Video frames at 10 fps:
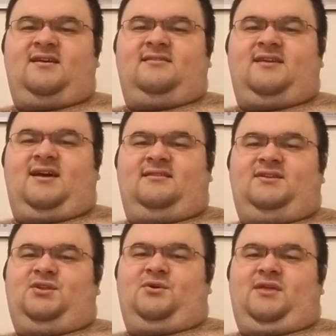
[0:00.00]
that
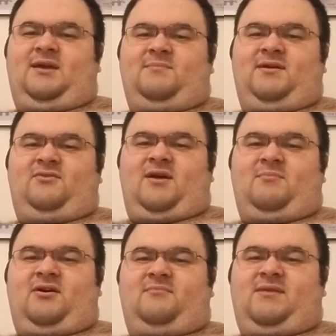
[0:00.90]
like my
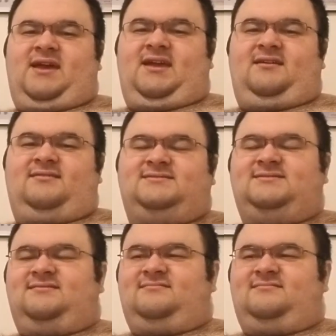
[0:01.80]
grandma makes